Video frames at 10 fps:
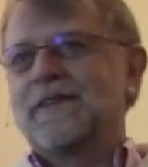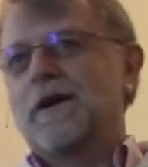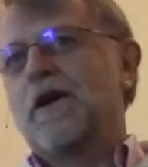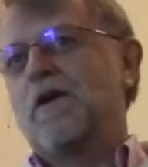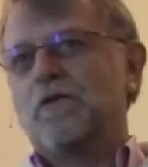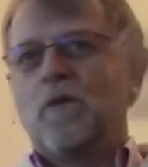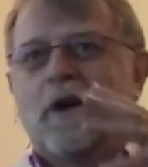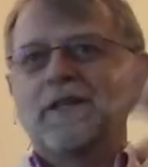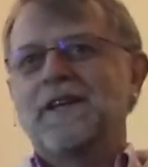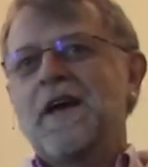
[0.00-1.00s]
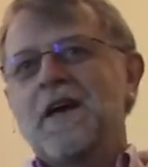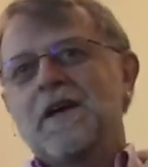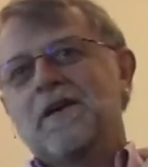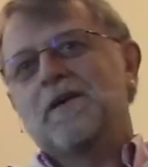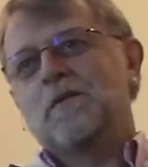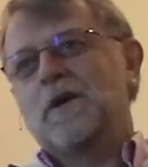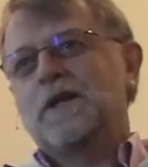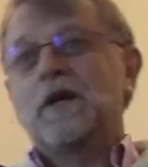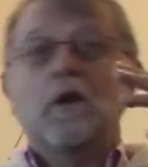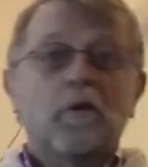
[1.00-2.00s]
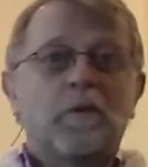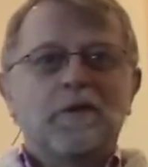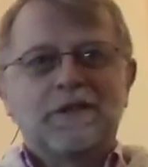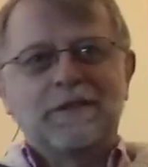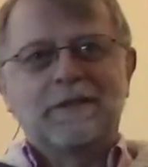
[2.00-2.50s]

of what what the other person